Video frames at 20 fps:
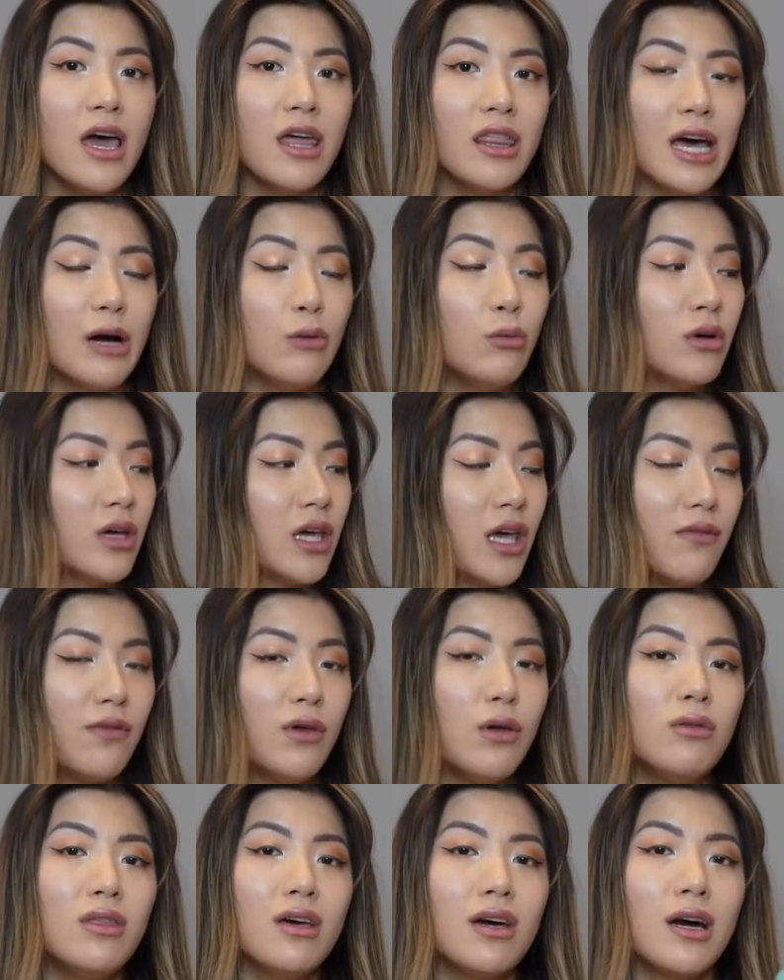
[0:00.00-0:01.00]
that will give
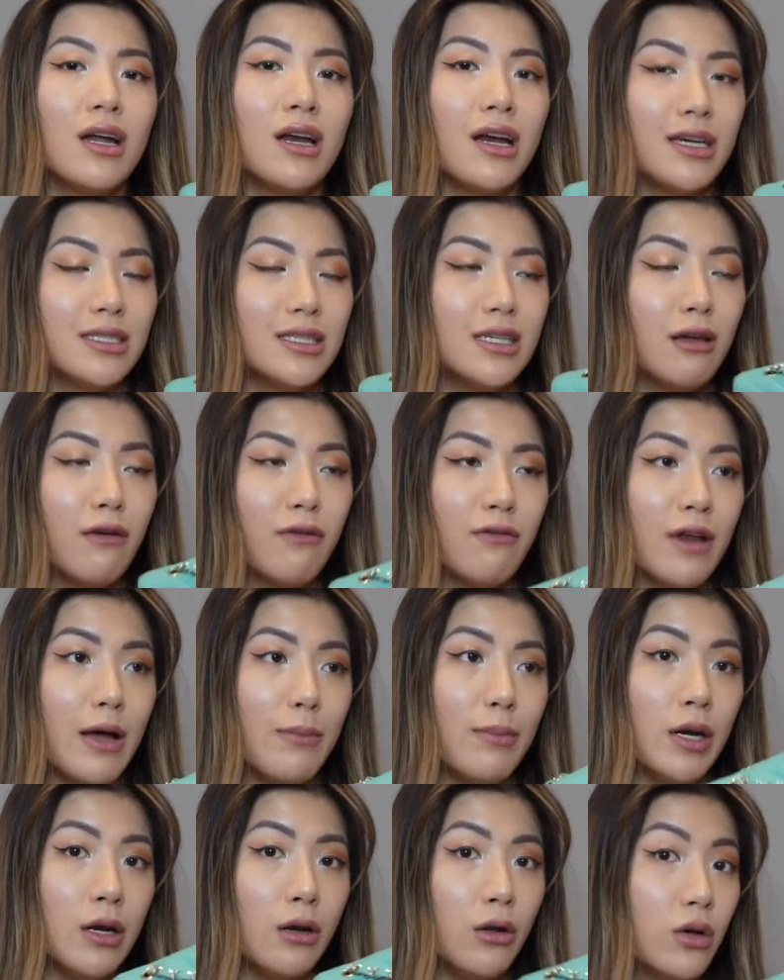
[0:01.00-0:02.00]
you the classic
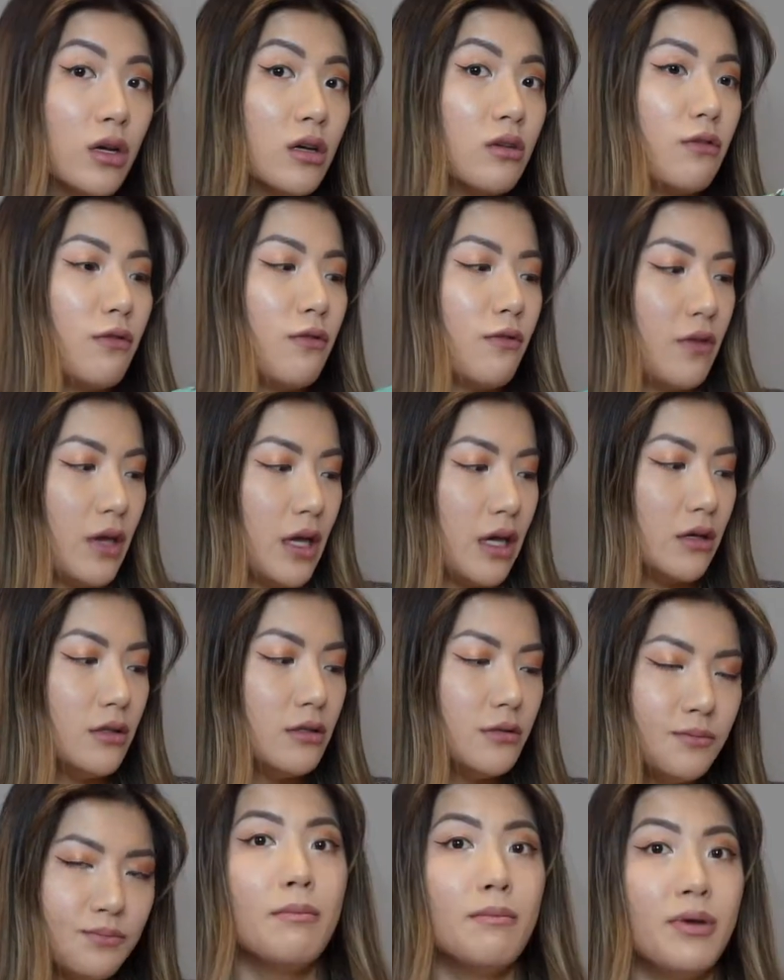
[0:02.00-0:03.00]
flap look and
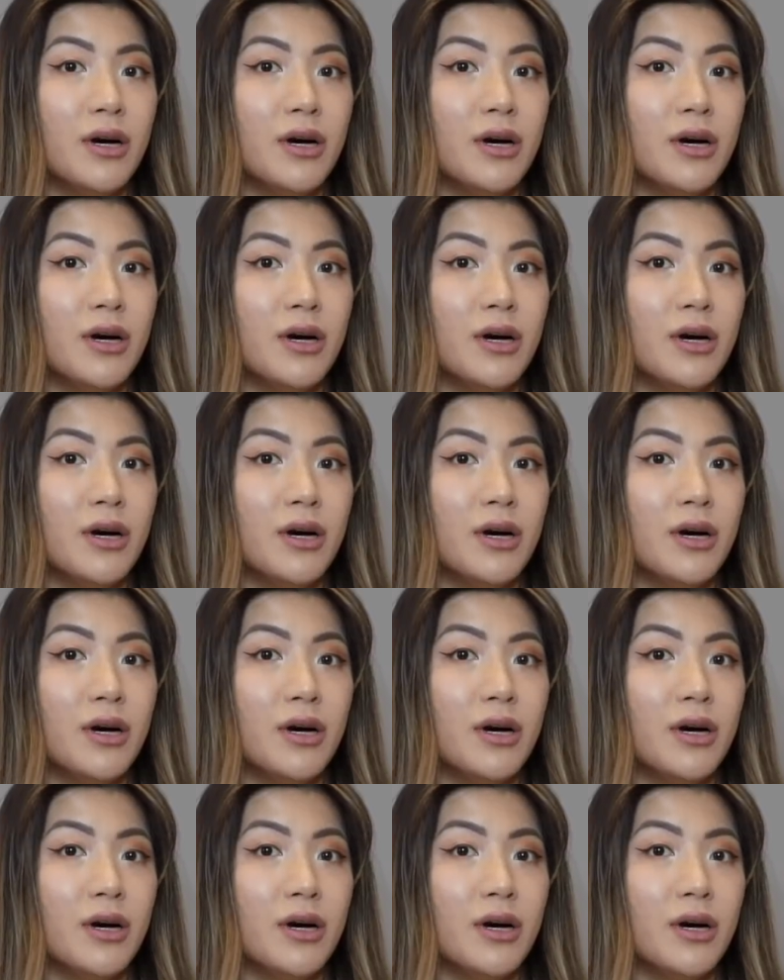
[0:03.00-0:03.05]
feel